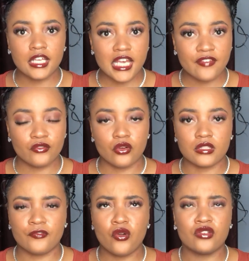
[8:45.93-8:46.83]
If not,
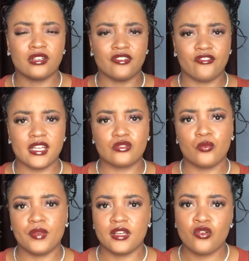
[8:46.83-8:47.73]
focus on the friends
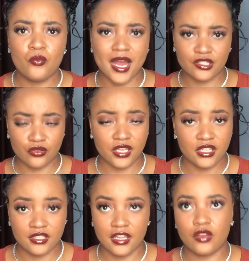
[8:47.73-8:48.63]
who match your
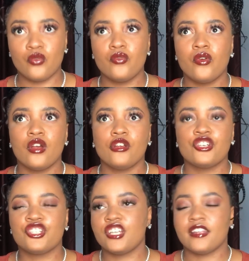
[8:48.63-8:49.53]
energy, like who
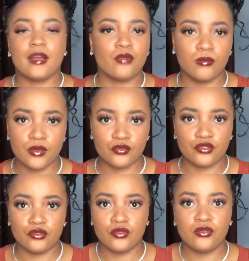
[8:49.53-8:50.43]
share their problems with
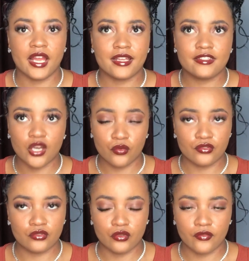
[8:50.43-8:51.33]
you, who like tell you
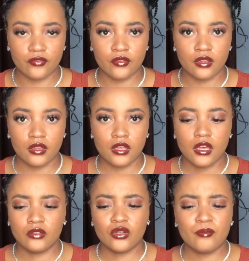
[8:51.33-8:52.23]
stuff.
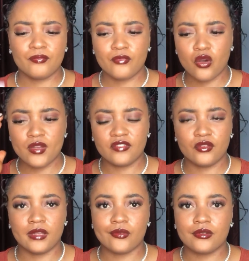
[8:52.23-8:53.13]
Don't always feel
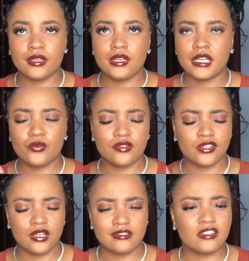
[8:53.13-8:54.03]
like, okay, I don't want to
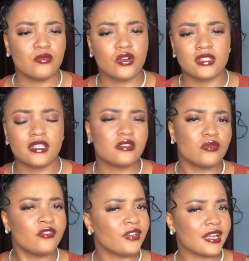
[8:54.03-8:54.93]
tell them stuff because I just
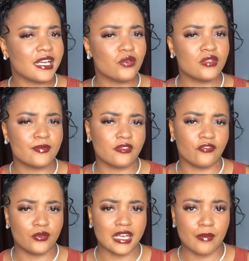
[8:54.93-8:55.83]
want to feel like, I don't want them to
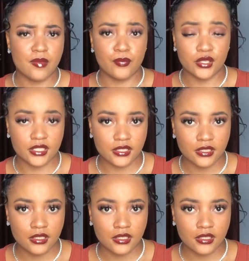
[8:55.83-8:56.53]
feel like I'm a body.